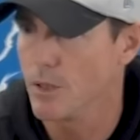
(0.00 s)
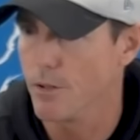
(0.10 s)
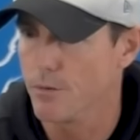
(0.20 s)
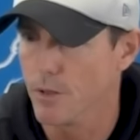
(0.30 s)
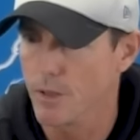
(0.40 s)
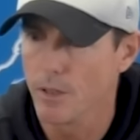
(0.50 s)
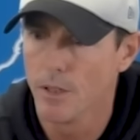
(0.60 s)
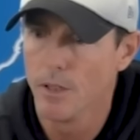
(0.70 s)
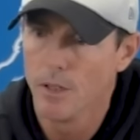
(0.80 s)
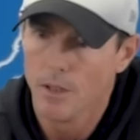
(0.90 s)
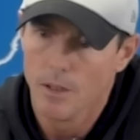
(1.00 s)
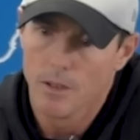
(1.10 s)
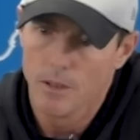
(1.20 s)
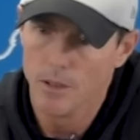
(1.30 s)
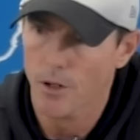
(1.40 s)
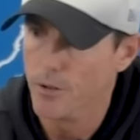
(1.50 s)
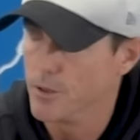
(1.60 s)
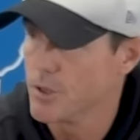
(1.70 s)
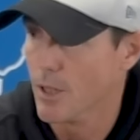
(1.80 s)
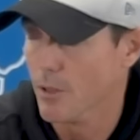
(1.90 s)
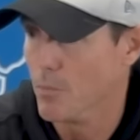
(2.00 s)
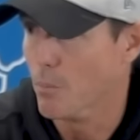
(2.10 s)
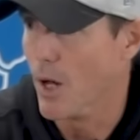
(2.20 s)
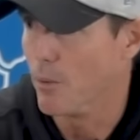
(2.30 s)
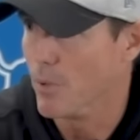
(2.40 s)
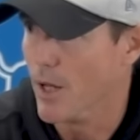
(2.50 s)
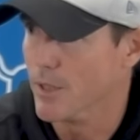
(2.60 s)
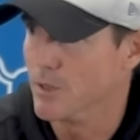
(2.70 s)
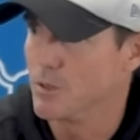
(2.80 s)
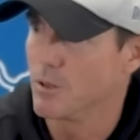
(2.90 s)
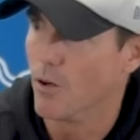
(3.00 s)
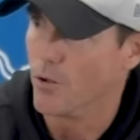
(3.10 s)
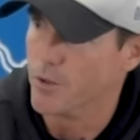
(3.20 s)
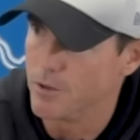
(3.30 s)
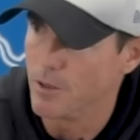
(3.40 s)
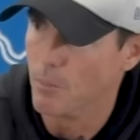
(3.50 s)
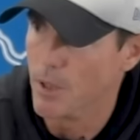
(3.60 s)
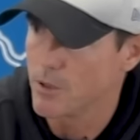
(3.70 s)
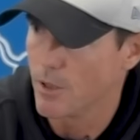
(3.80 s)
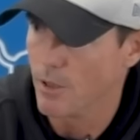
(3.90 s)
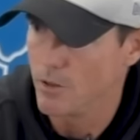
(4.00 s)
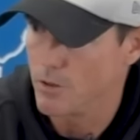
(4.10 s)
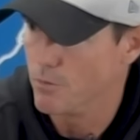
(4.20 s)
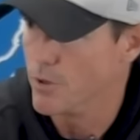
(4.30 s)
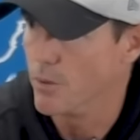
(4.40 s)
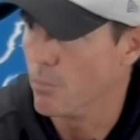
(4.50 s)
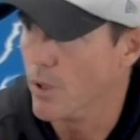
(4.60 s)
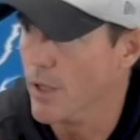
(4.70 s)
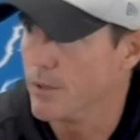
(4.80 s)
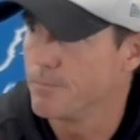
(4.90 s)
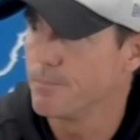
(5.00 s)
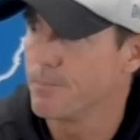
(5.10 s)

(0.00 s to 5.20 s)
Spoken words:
And I think, you know, in this game, the bottom line is all your teammates care is if you can play.